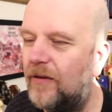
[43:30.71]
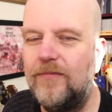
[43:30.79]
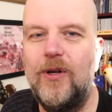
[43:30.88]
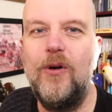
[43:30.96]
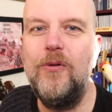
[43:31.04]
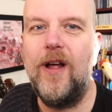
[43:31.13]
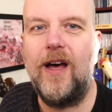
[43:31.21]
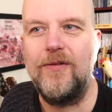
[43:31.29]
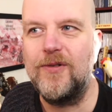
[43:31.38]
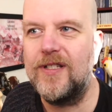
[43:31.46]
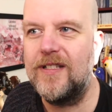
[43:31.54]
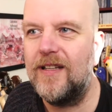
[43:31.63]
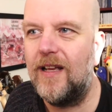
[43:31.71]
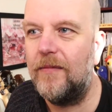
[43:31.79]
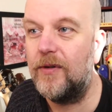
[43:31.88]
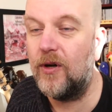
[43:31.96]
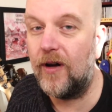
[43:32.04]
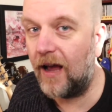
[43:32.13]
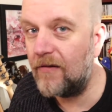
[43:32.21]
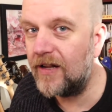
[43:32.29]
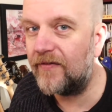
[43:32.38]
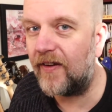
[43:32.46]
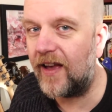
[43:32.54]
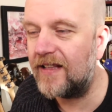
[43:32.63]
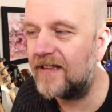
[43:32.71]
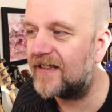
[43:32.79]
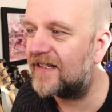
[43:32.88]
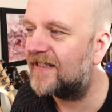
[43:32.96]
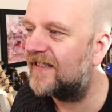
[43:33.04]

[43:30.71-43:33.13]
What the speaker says: Who knows? Got OnlyFans.